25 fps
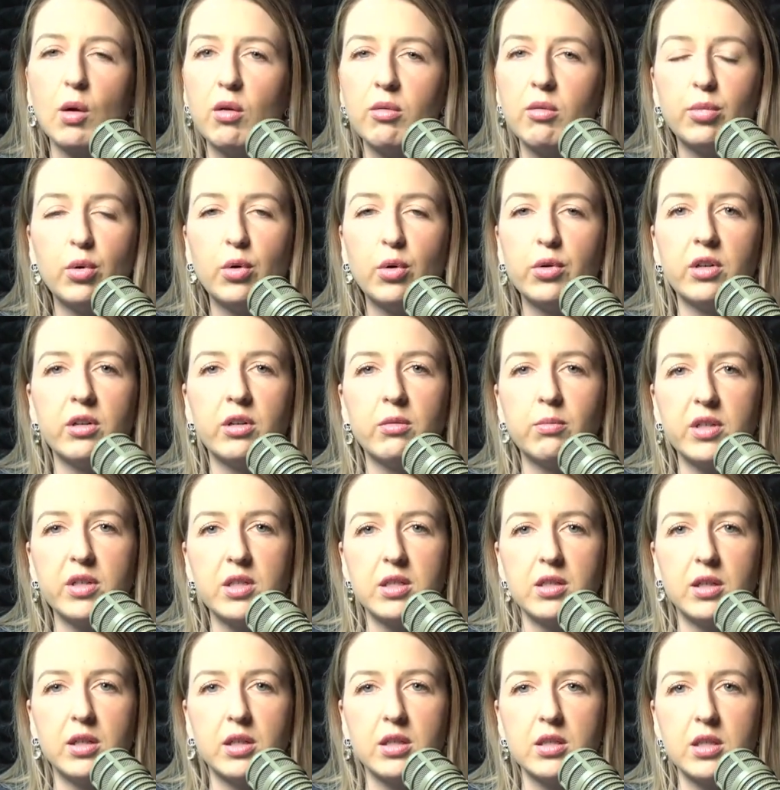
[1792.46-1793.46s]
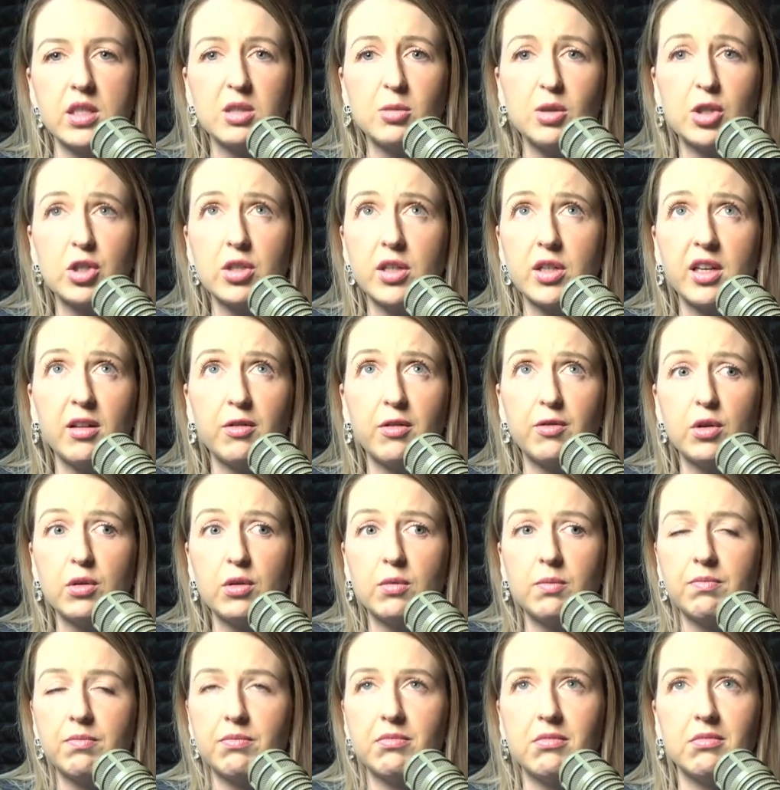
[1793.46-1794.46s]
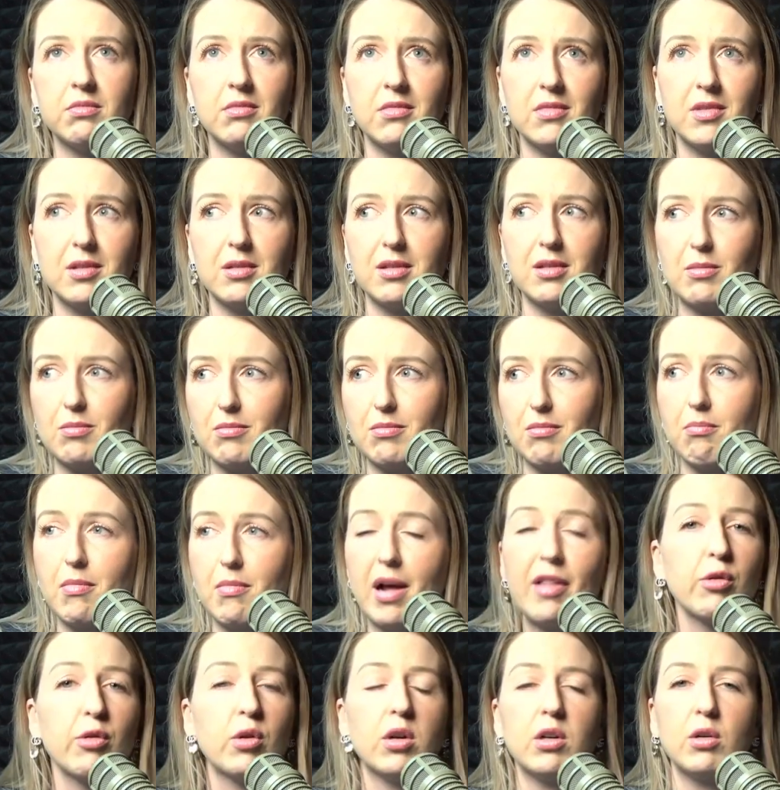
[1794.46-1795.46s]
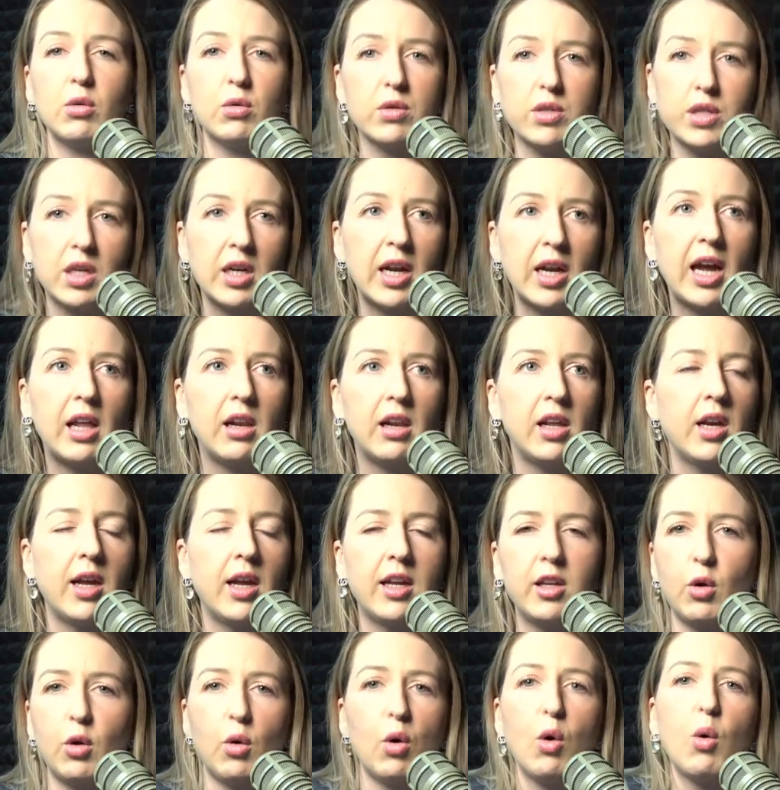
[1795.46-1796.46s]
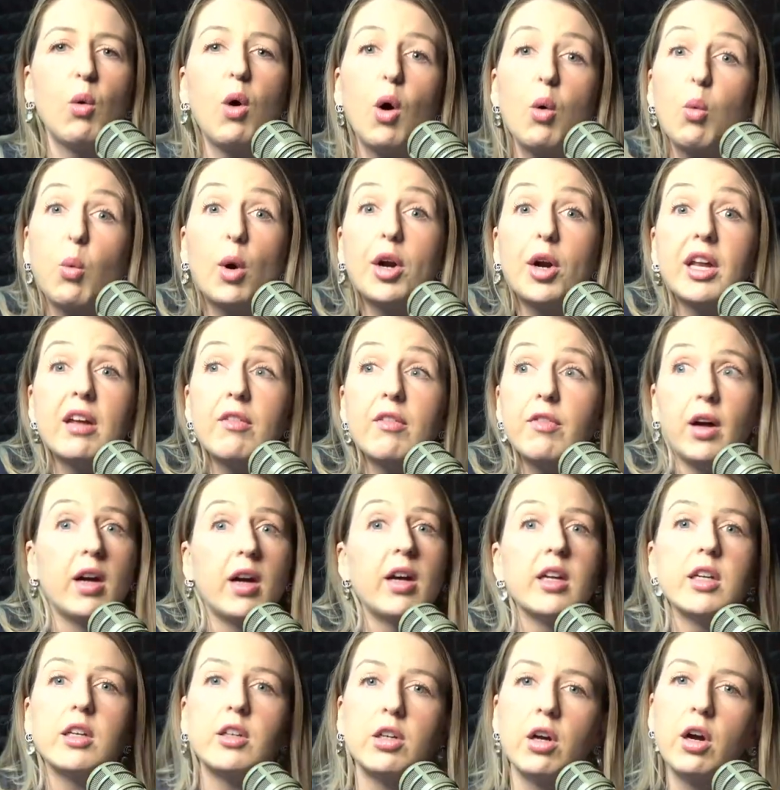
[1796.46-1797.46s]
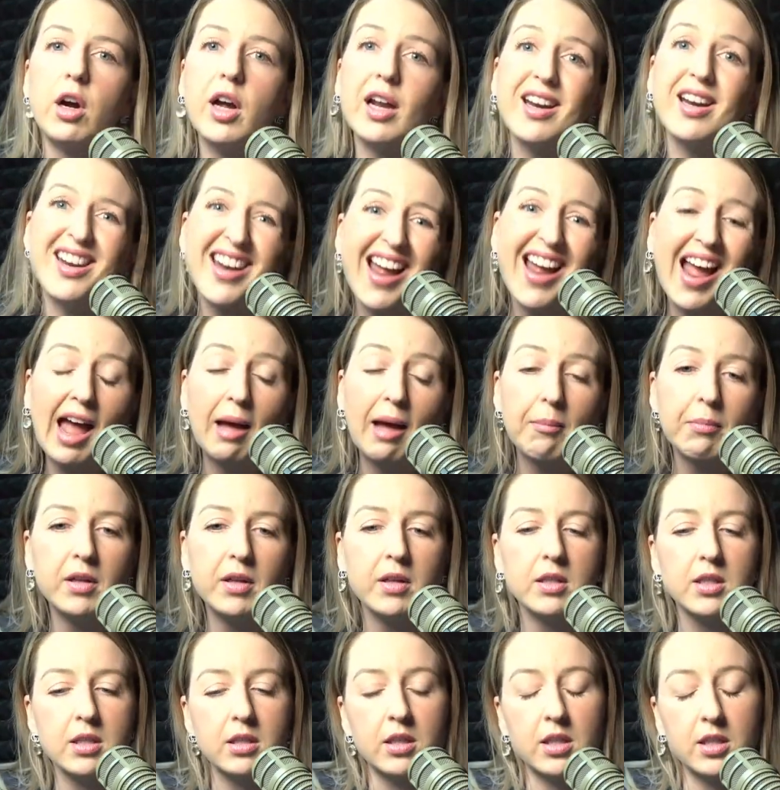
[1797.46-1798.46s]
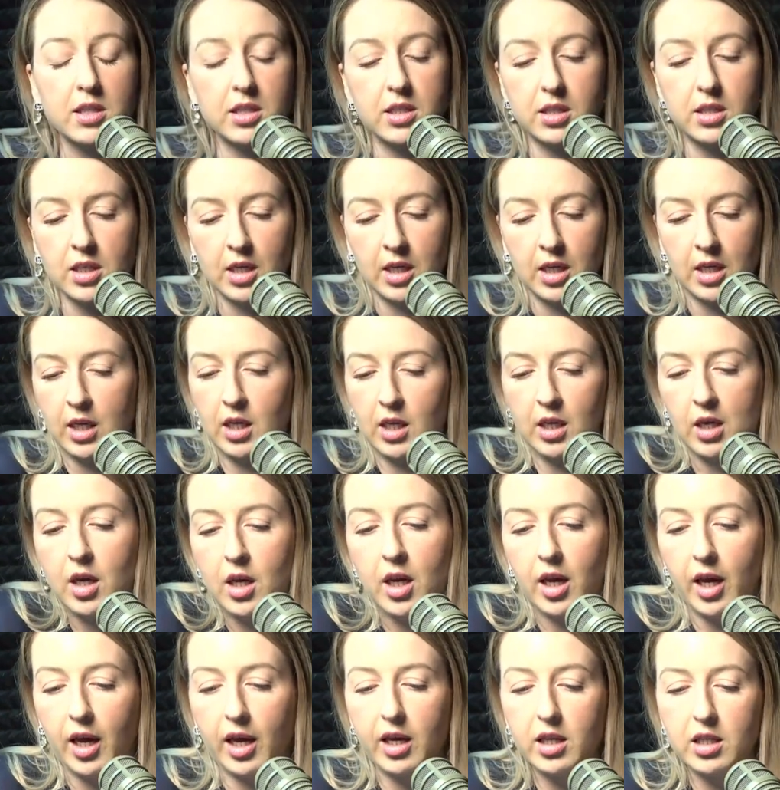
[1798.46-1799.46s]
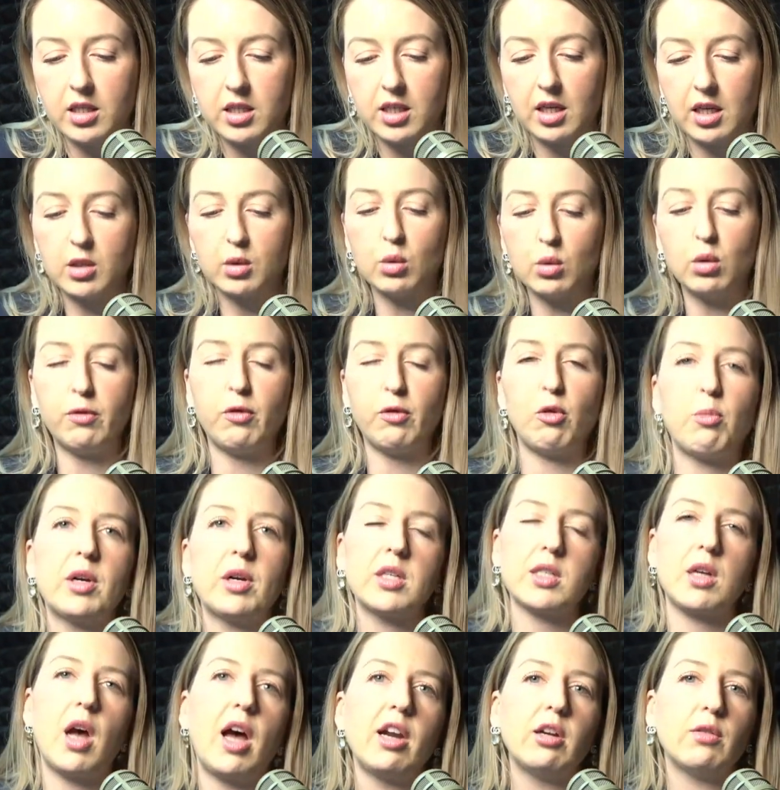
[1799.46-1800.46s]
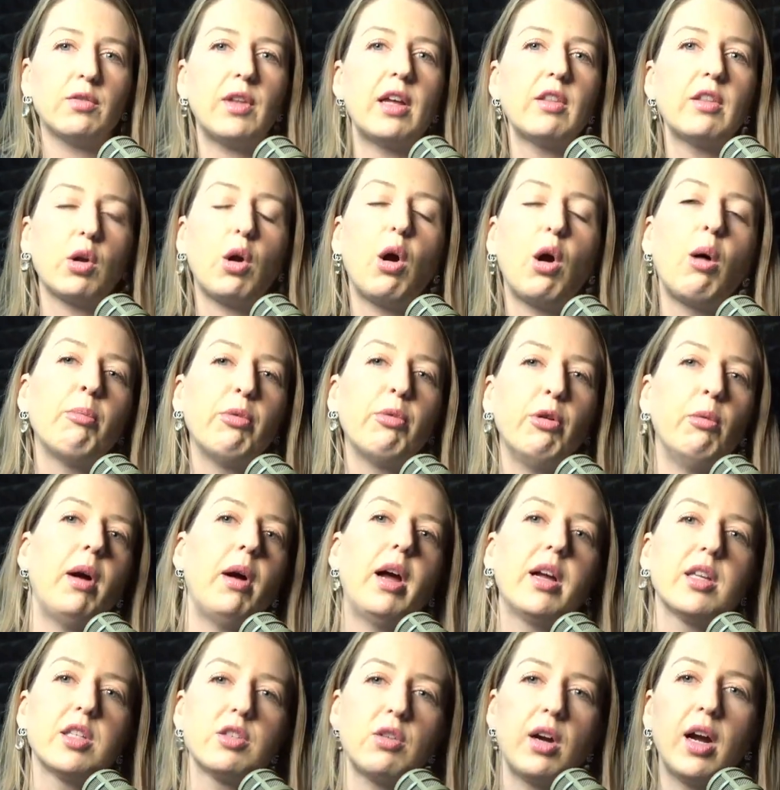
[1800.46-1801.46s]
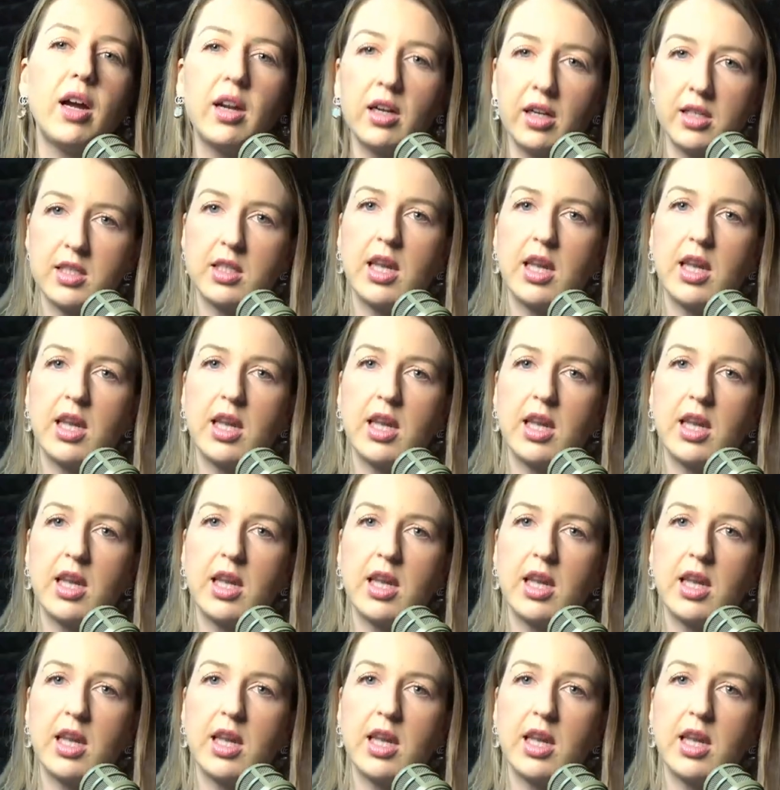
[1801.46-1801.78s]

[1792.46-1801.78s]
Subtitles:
So important in business, especially if your mother-in-law is going to alienate you or whatever, you know, it happens, and it's awful, but it's kind of like the compromise, right?